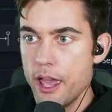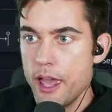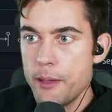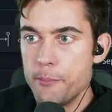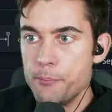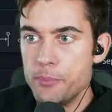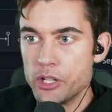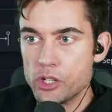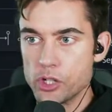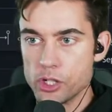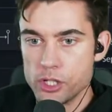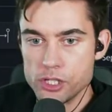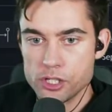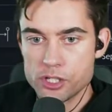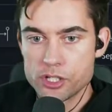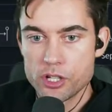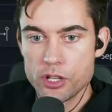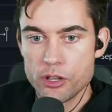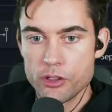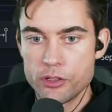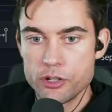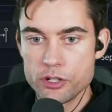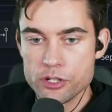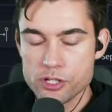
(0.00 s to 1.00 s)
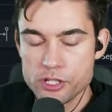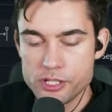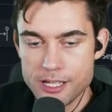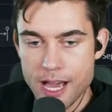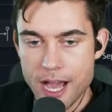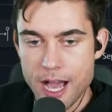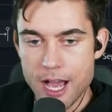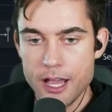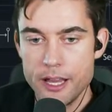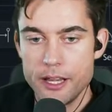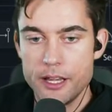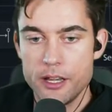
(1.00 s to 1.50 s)
because there's
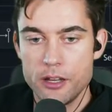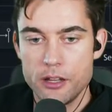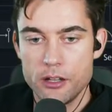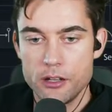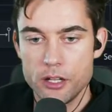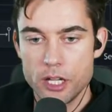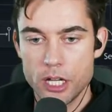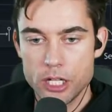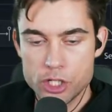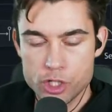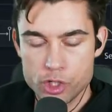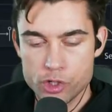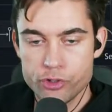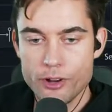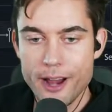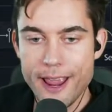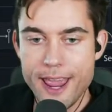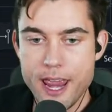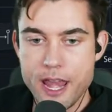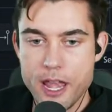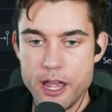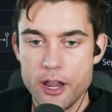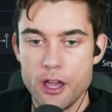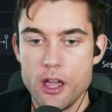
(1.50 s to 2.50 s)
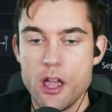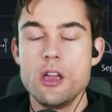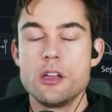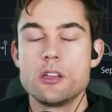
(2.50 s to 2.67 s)
not a trend.